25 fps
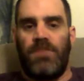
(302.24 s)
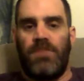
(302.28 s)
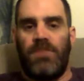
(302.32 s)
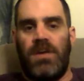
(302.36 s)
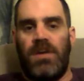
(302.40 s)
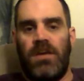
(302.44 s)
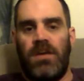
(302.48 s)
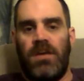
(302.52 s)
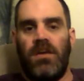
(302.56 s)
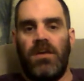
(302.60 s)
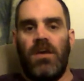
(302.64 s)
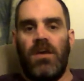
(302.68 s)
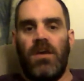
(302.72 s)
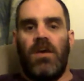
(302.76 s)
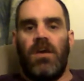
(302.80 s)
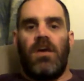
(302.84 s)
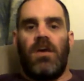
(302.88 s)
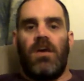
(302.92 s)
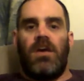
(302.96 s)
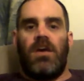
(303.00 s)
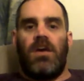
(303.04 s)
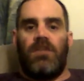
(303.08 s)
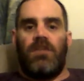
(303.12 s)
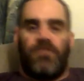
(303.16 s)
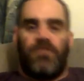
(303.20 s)
me,
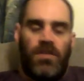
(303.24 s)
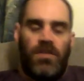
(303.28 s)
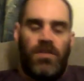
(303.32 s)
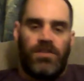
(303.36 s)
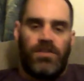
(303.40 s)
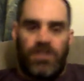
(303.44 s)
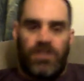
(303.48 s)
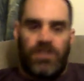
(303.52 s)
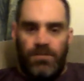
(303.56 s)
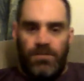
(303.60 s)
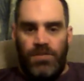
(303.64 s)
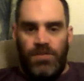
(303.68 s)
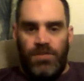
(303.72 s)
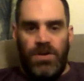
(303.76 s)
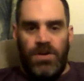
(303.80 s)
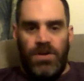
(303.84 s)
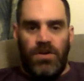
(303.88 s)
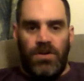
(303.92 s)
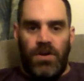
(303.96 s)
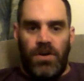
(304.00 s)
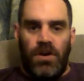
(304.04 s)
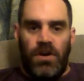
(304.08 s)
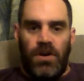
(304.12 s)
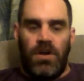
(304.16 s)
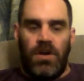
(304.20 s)
in front of this
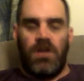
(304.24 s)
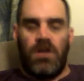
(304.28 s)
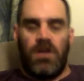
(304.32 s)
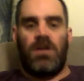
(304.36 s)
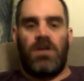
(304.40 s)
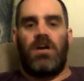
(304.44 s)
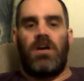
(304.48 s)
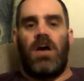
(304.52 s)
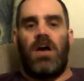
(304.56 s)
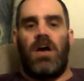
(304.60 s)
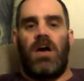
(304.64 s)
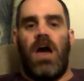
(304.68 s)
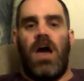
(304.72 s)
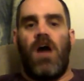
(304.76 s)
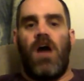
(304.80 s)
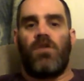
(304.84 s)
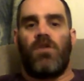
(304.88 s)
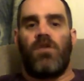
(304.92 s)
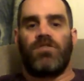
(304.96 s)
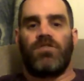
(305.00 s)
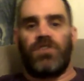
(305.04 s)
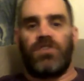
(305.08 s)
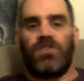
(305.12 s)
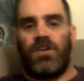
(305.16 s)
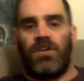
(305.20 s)
computer
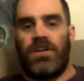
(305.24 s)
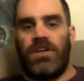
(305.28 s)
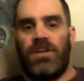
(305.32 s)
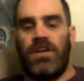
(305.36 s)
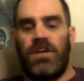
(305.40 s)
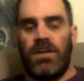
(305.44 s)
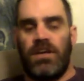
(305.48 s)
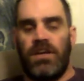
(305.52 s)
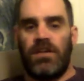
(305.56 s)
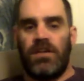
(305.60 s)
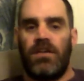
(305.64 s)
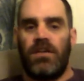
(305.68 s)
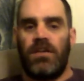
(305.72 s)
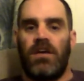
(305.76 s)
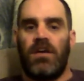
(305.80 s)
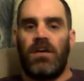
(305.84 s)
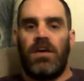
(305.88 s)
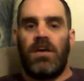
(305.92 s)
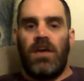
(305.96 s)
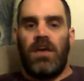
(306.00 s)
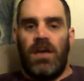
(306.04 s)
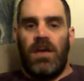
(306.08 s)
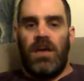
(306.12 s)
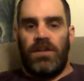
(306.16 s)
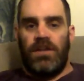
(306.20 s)
hours on end
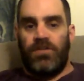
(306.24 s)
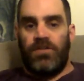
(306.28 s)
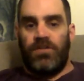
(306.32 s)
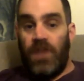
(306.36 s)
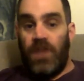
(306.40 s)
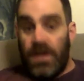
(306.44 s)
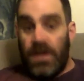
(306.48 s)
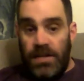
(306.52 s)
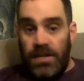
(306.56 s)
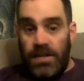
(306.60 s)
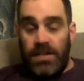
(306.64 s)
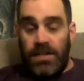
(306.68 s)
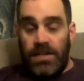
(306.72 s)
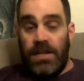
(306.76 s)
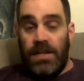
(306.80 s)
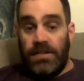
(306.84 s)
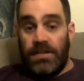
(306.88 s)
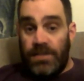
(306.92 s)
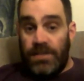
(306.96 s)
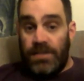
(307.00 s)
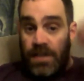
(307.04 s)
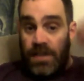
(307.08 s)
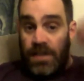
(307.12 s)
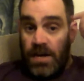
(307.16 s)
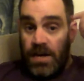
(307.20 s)
until I get to that
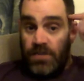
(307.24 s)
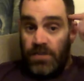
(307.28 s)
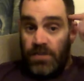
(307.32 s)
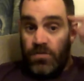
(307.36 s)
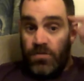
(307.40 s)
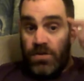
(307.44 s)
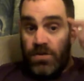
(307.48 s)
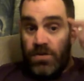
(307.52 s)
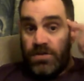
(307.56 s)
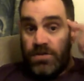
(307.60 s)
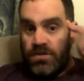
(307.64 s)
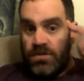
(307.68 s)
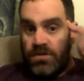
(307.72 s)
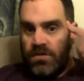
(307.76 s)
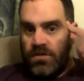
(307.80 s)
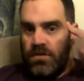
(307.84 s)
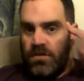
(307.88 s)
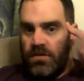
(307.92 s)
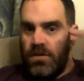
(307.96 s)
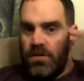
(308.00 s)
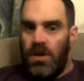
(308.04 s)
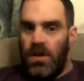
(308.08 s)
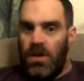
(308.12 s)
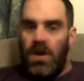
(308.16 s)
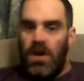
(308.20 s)
stage, which
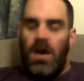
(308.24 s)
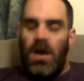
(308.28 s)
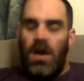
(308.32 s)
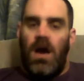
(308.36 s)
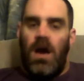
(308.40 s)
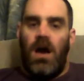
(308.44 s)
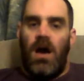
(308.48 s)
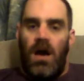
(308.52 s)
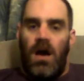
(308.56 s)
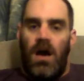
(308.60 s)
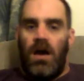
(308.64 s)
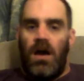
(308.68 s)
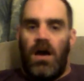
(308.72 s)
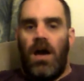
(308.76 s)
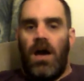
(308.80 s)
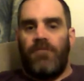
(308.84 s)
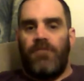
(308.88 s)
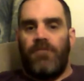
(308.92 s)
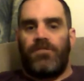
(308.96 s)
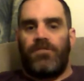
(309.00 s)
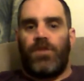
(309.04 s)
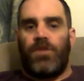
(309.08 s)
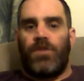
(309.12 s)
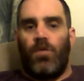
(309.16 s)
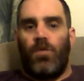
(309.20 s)

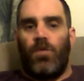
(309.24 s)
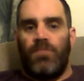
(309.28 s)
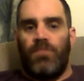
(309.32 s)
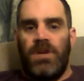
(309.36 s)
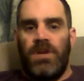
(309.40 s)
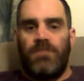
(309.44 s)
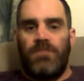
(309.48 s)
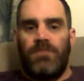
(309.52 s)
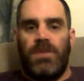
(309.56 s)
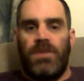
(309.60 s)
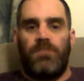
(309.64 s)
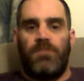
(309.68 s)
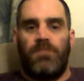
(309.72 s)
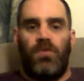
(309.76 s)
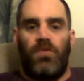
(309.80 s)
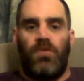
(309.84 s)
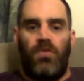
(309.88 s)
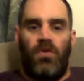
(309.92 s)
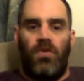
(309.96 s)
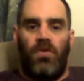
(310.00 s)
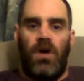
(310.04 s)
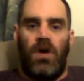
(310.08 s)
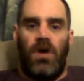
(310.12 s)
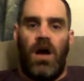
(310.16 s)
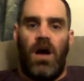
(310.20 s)
I've told many
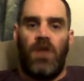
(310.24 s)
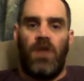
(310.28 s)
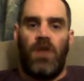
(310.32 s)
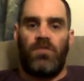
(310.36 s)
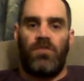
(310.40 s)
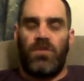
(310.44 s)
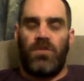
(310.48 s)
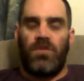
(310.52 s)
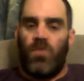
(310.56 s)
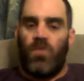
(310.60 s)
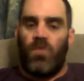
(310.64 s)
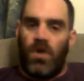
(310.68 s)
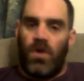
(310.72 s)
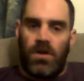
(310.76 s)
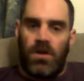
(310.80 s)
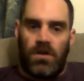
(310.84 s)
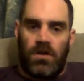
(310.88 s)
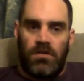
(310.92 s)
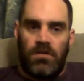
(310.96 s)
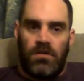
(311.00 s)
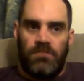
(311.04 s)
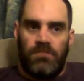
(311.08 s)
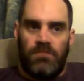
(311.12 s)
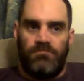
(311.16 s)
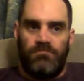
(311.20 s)
people I only work
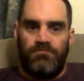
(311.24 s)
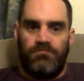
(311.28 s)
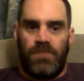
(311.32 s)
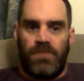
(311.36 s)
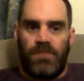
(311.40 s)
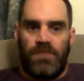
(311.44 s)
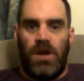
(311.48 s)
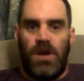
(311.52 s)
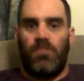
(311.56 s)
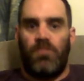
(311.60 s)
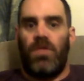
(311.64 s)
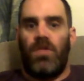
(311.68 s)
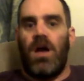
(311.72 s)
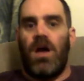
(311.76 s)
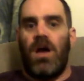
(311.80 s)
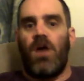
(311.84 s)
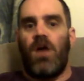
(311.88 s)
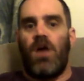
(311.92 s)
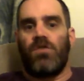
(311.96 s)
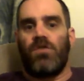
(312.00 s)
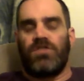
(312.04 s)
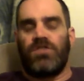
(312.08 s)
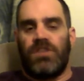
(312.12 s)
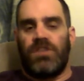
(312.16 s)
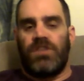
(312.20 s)
a couple
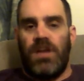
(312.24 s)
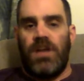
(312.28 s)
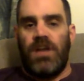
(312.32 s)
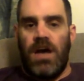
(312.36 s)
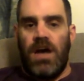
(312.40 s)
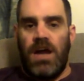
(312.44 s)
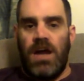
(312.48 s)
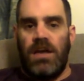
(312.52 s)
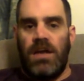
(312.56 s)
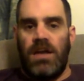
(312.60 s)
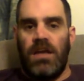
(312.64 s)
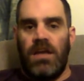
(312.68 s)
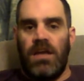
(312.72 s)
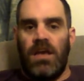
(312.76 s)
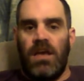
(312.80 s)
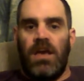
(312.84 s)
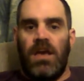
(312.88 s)
hours a night,